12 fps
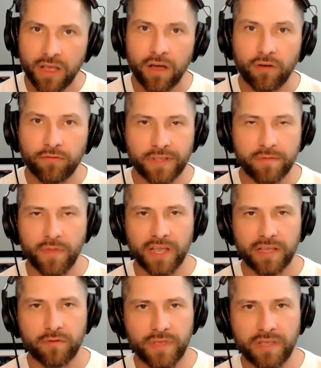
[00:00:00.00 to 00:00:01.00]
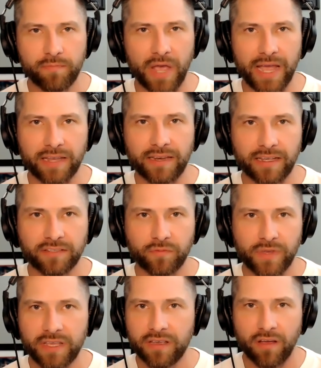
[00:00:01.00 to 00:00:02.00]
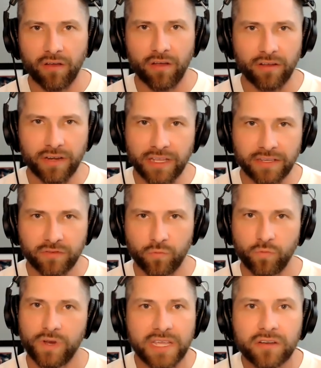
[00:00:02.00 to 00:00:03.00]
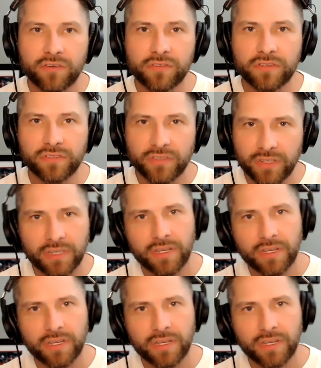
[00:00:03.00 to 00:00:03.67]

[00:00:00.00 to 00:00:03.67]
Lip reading: Hopefully Mike will be back next week on his wheels.